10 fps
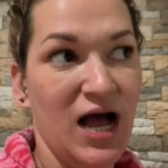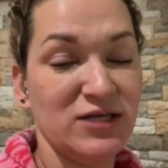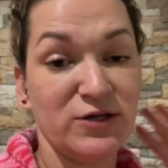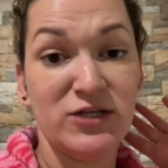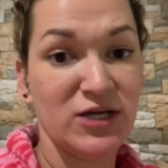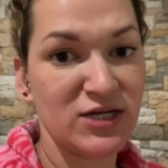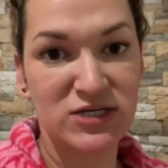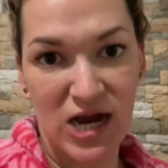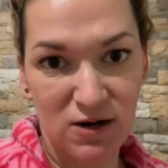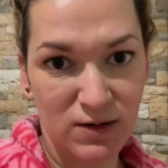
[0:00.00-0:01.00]
So I took a
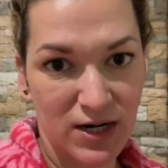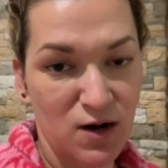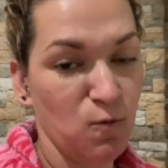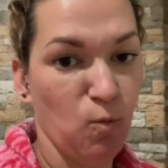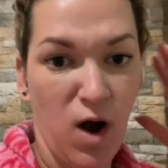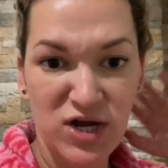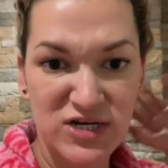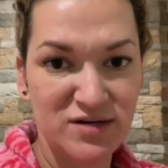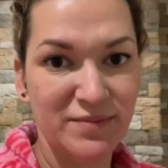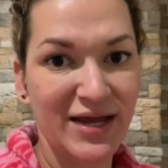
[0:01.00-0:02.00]
shower,
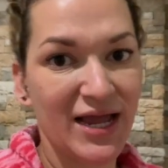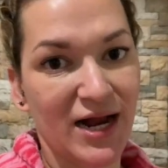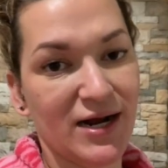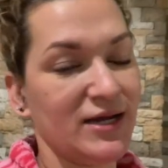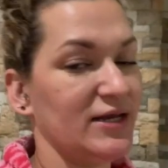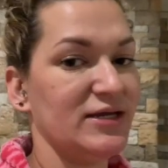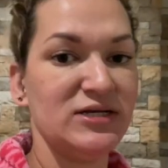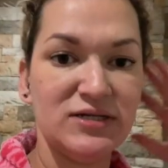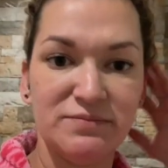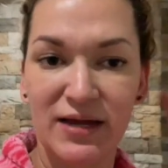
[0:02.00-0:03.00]
washed my hair,
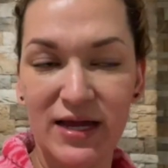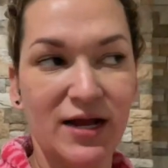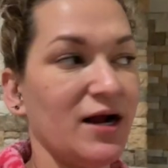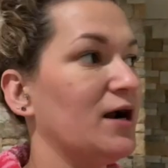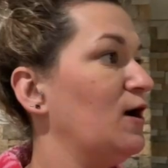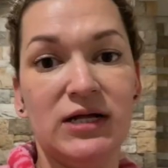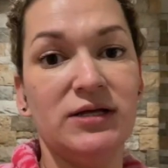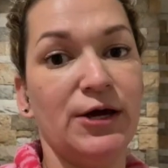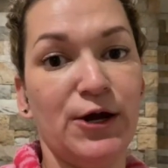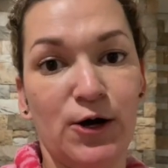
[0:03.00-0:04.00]
conditioned my hair,
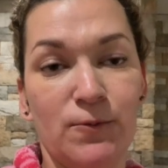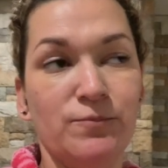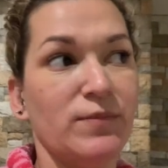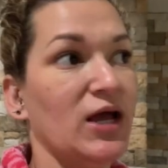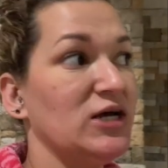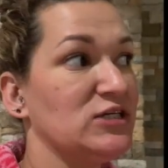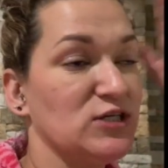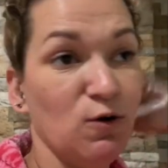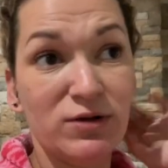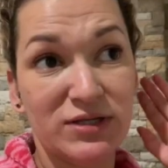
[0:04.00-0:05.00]
you know,
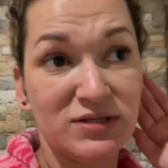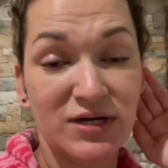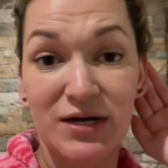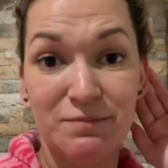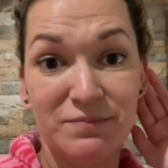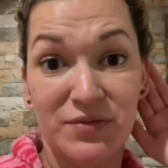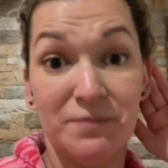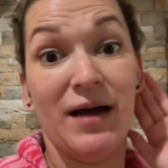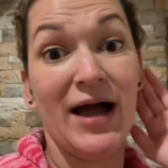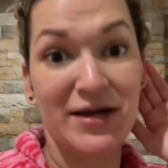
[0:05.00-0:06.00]
soaked up the
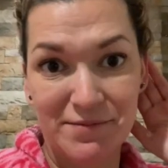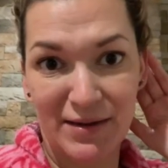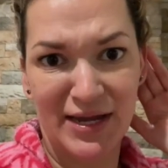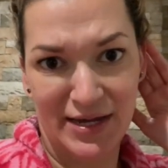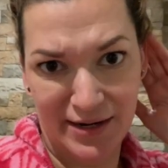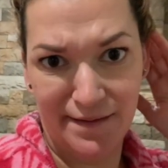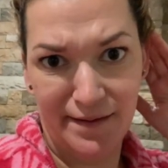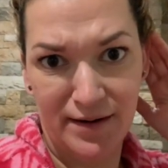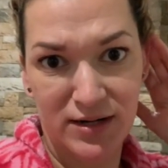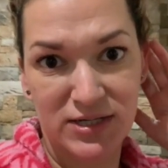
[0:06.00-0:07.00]
back of my
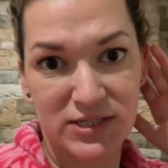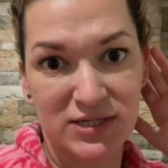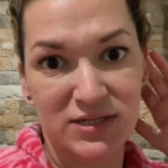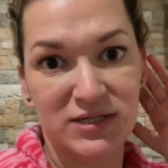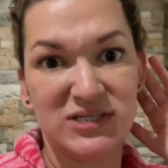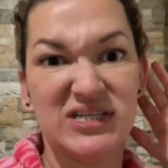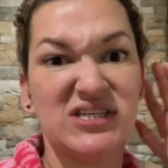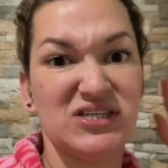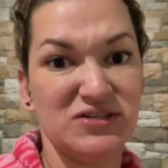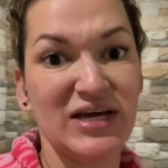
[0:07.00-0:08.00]
ear
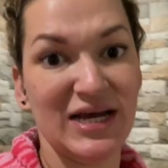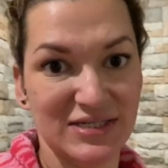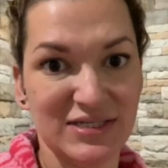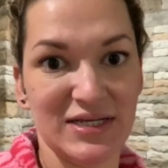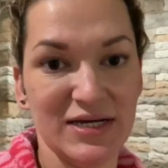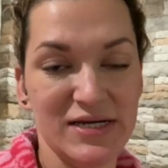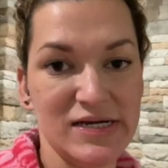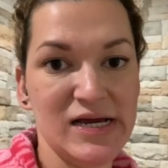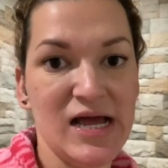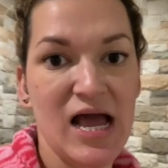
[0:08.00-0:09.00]
just to test it.
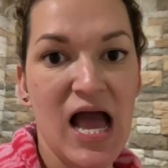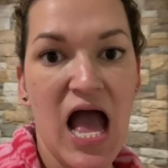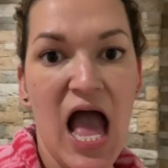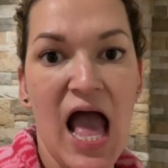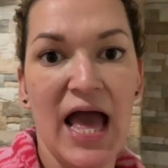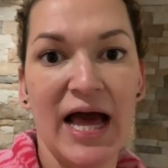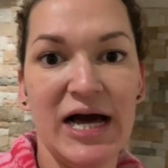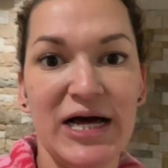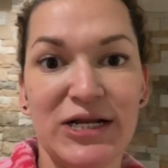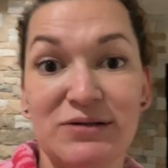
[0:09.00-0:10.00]

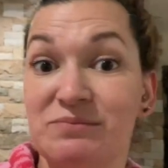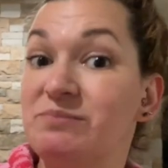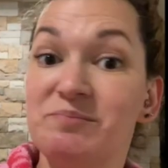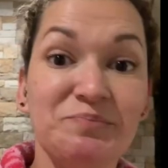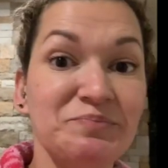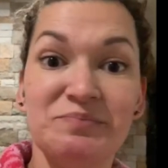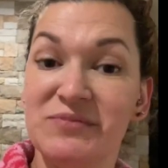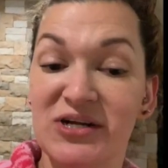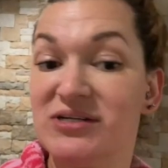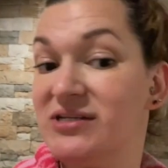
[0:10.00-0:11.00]
And
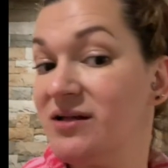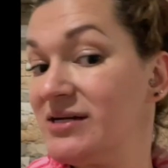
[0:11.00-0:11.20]
they're still